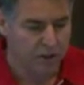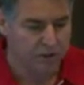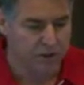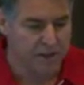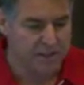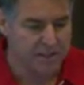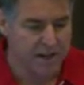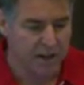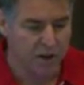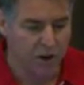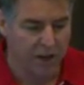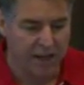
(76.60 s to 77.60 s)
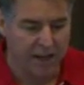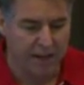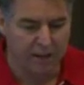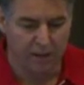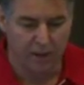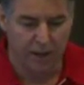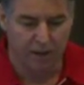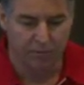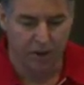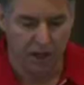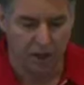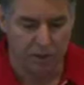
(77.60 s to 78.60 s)
So that's now gone ahead, and
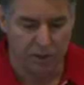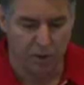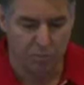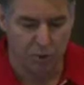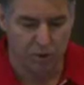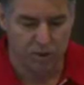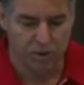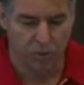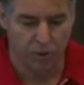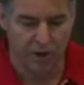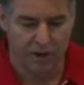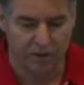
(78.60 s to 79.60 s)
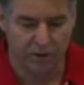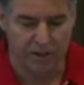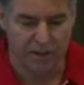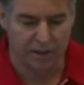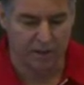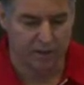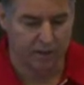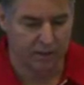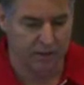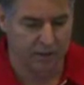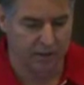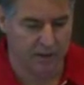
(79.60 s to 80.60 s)
if I go into my purchase order entry
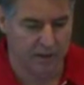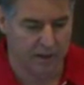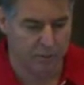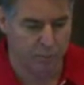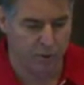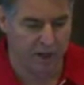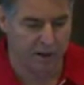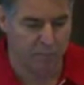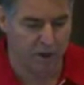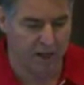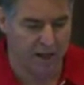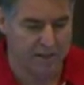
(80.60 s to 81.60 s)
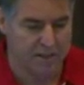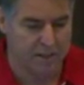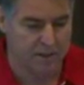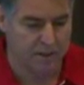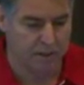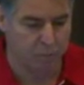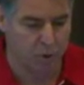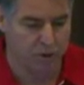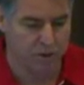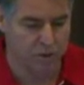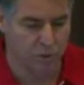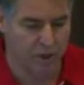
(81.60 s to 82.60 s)
and bring up my last
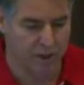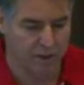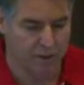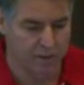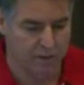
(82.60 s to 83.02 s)
purchase order